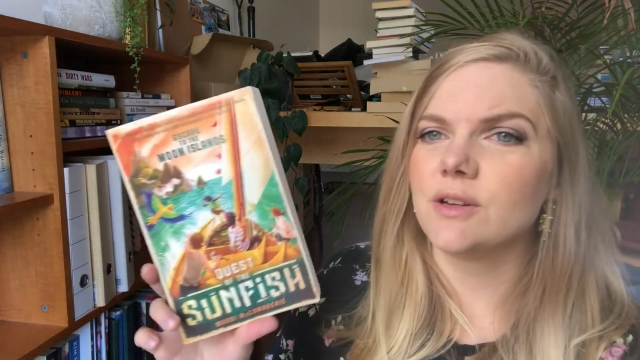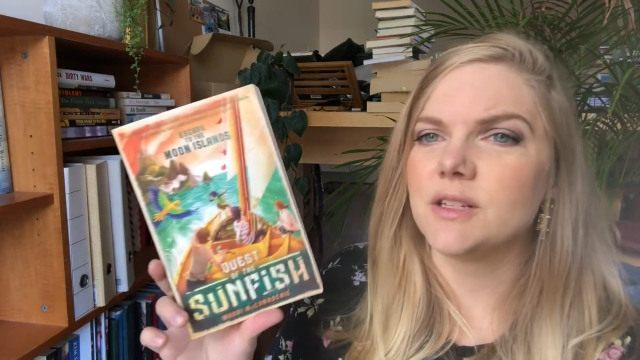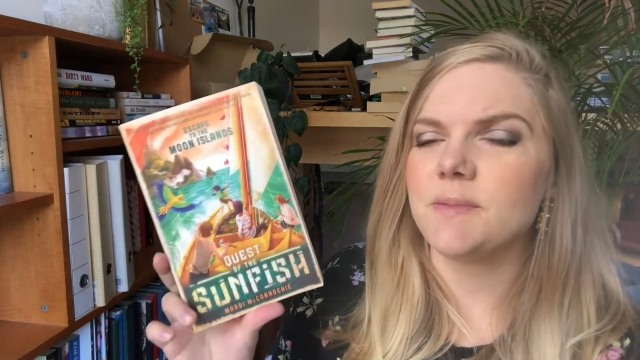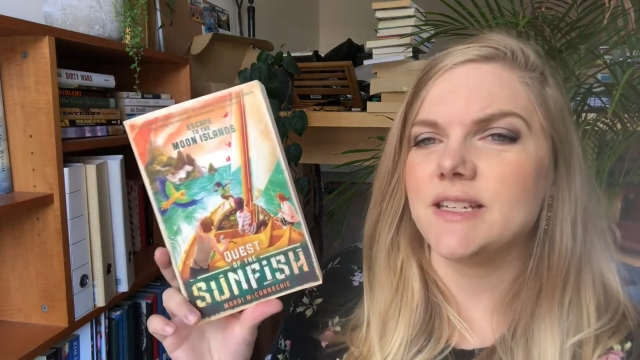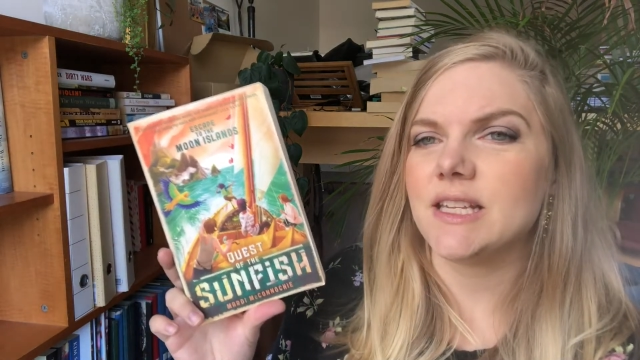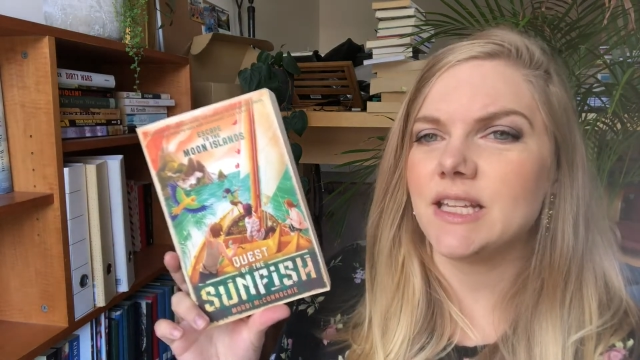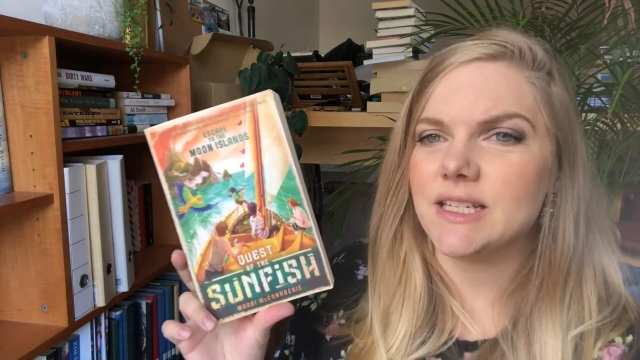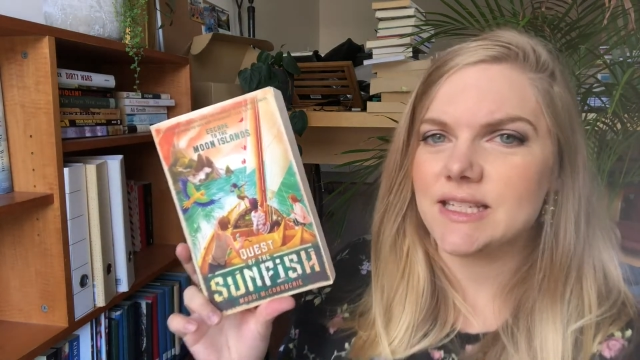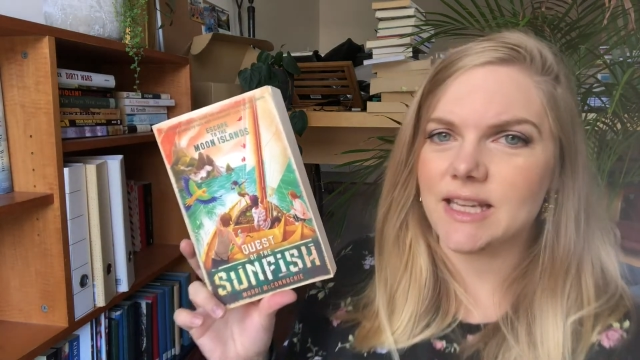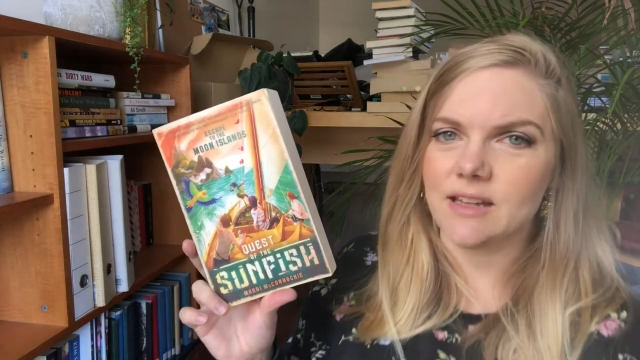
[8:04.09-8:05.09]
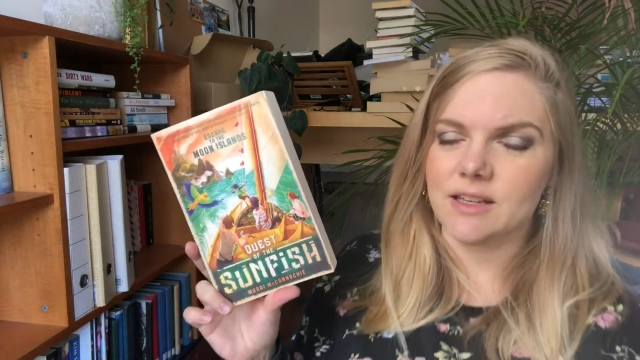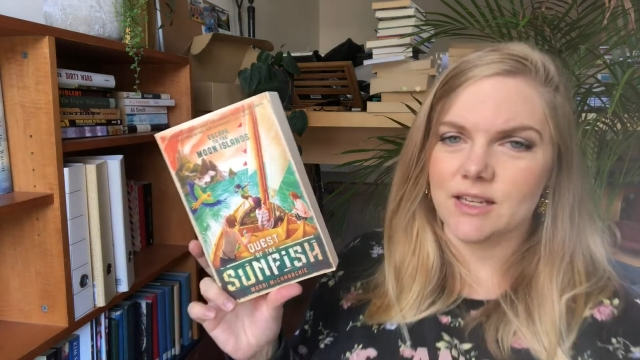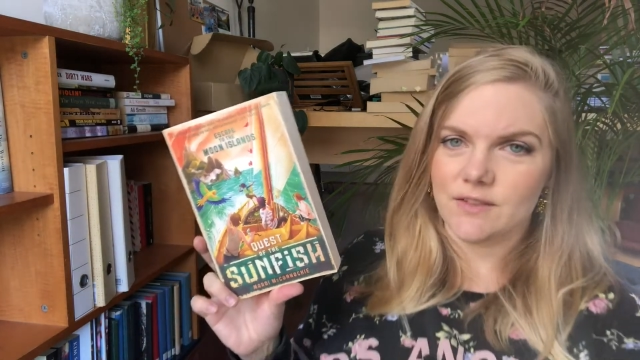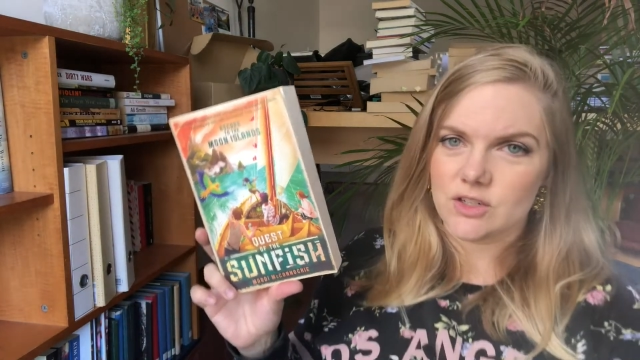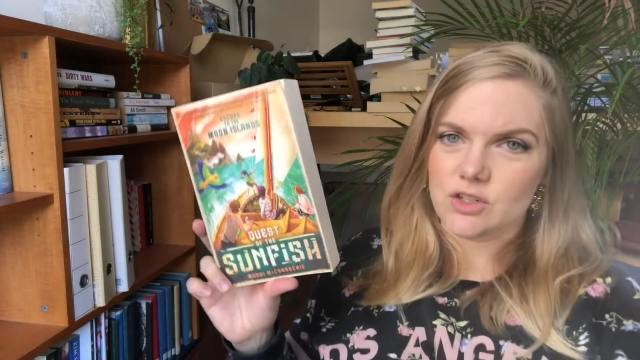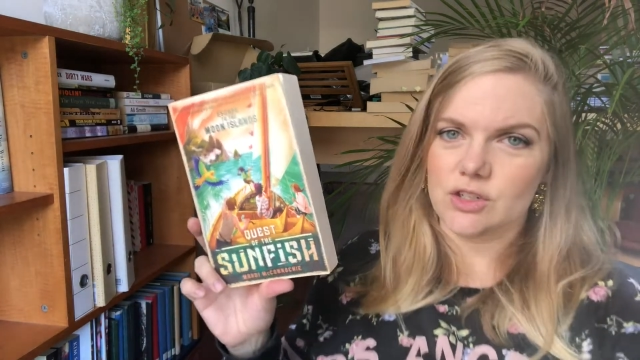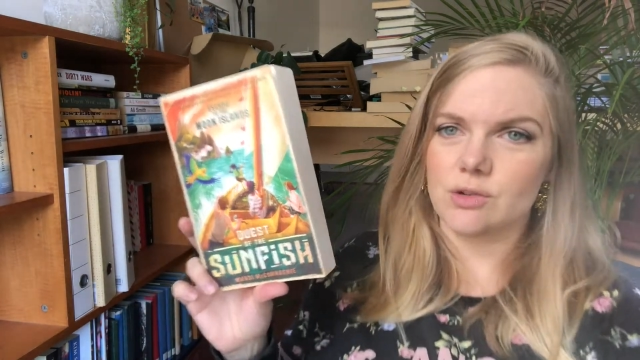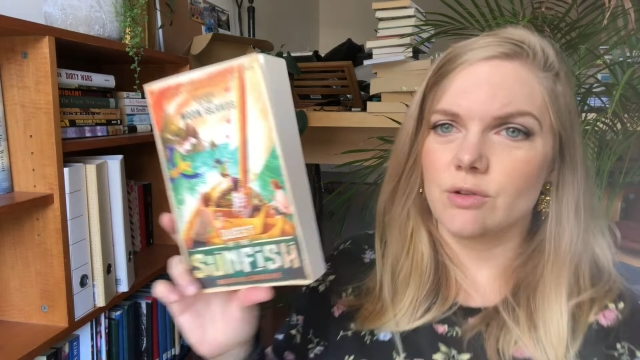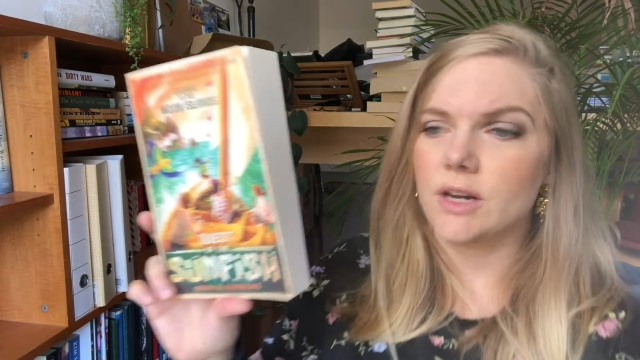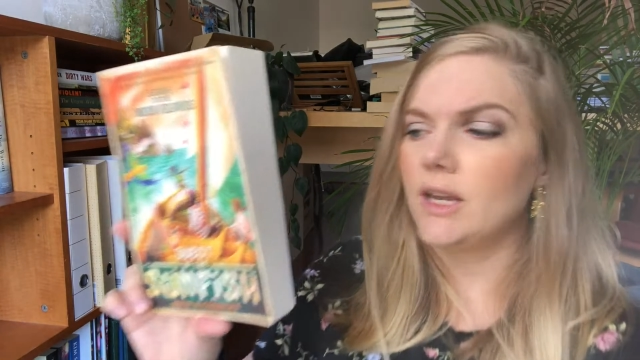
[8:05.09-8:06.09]
It's basically a sailing adventure
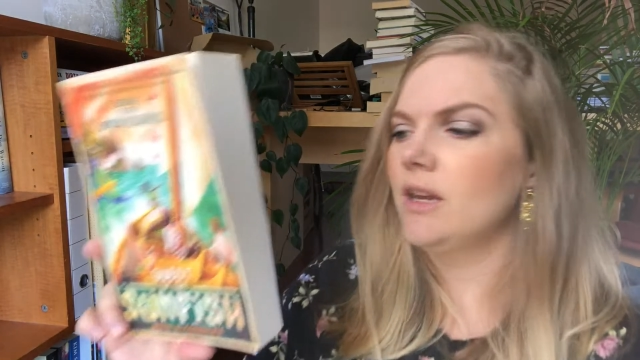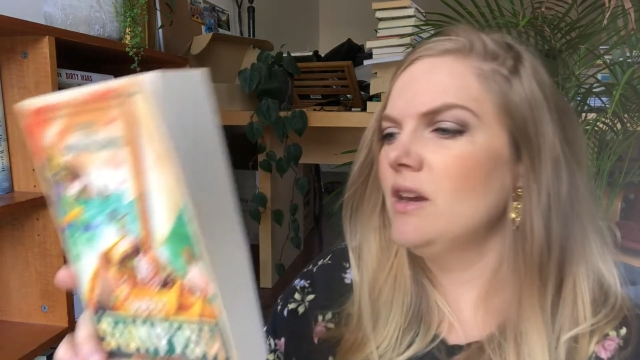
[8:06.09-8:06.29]
story